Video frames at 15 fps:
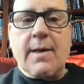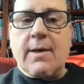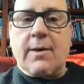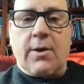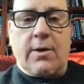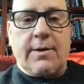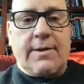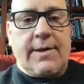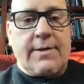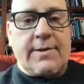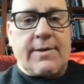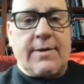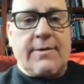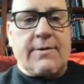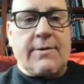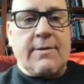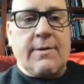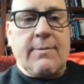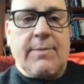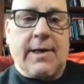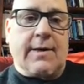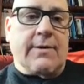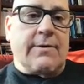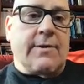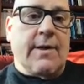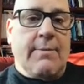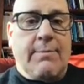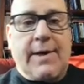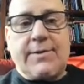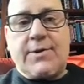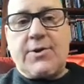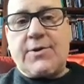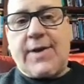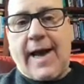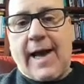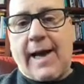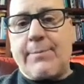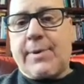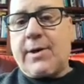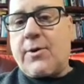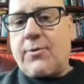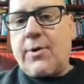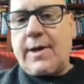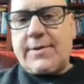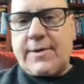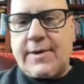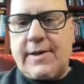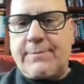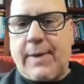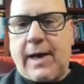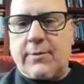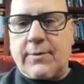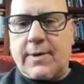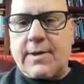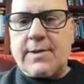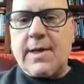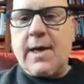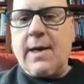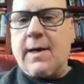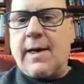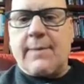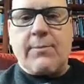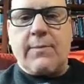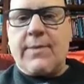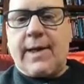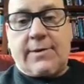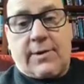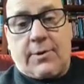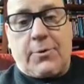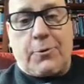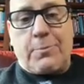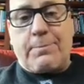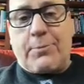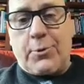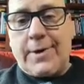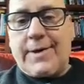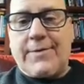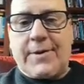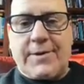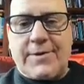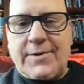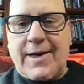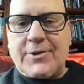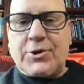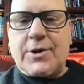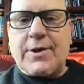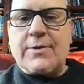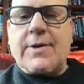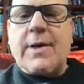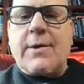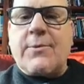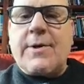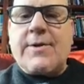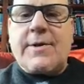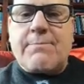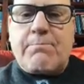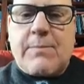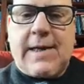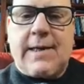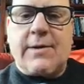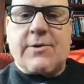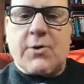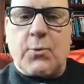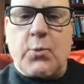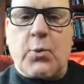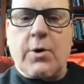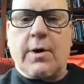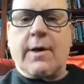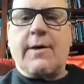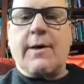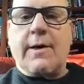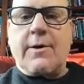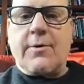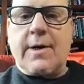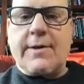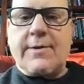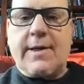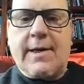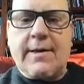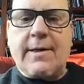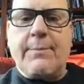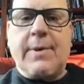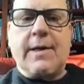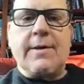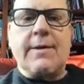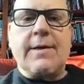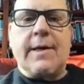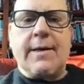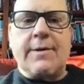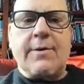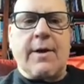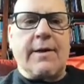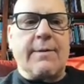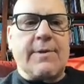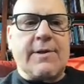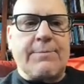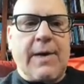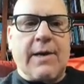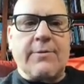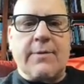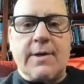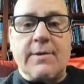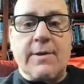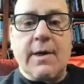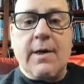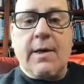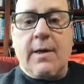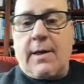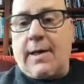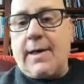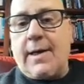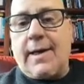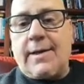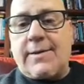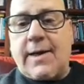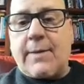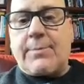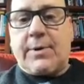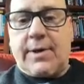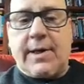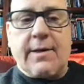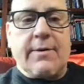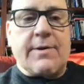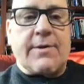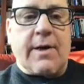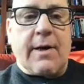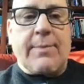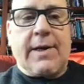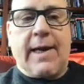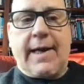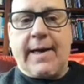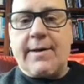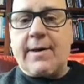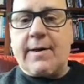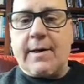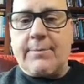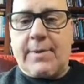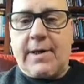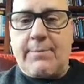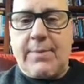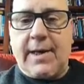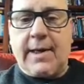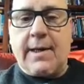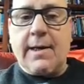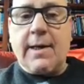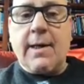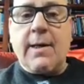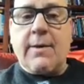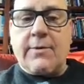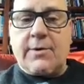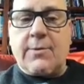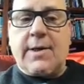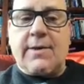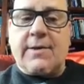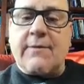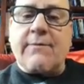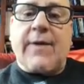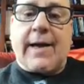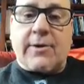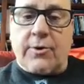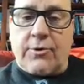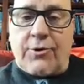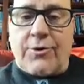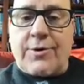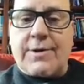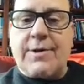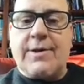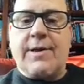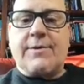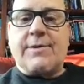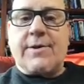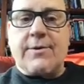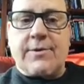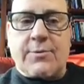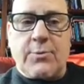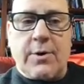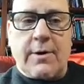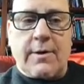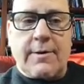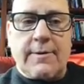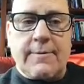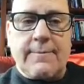Long distance because messages happen across these boundaries. That's the whole point of the discussion is, what does it mean to work across independent and autonomous boundaries? And an example here is company A to company B. So it is in fact long distance work.